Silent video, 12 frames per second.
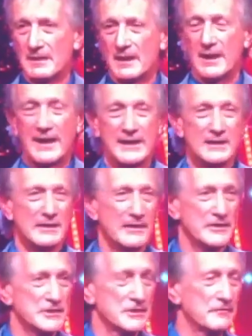I had
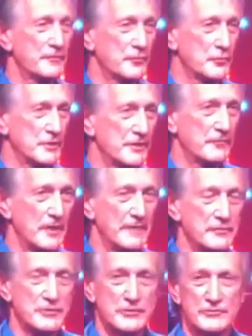classes of 45
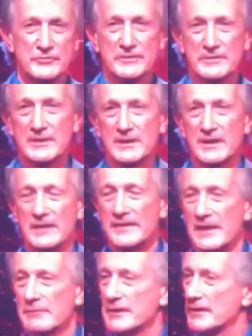children.
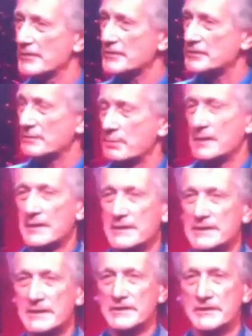There were no supply
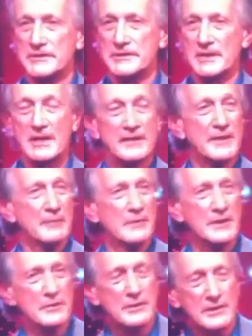teachers. There were
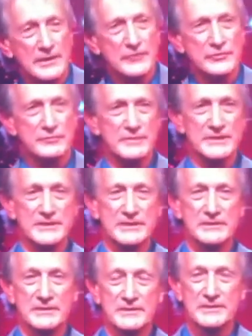no classroom
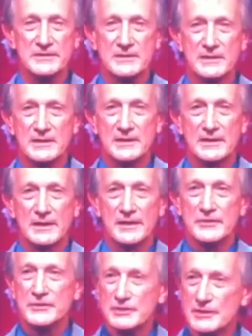assistants.
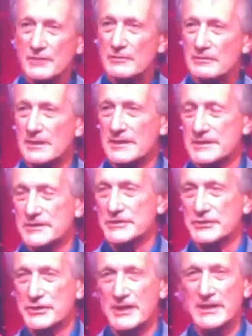And slowly this has
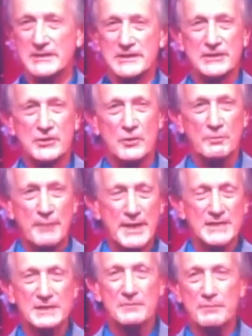changed. It's got
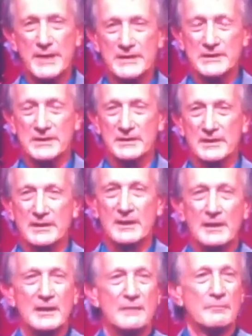better, better.
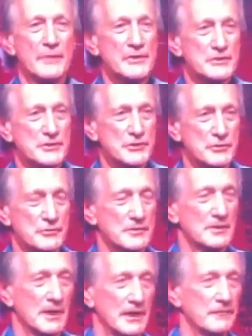Most of the
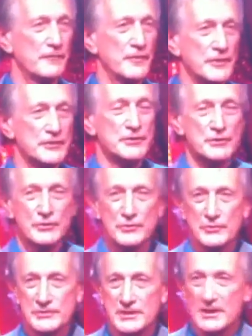children I first
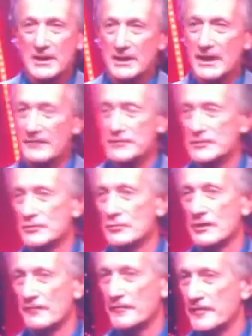taught left school
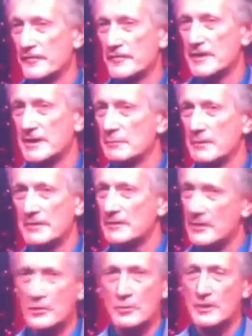at 15 with
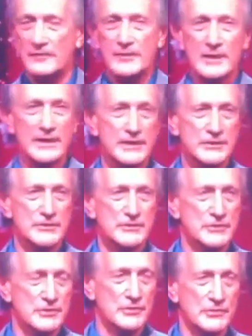no qualifications
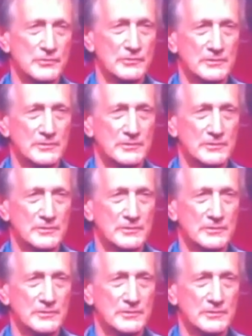at all.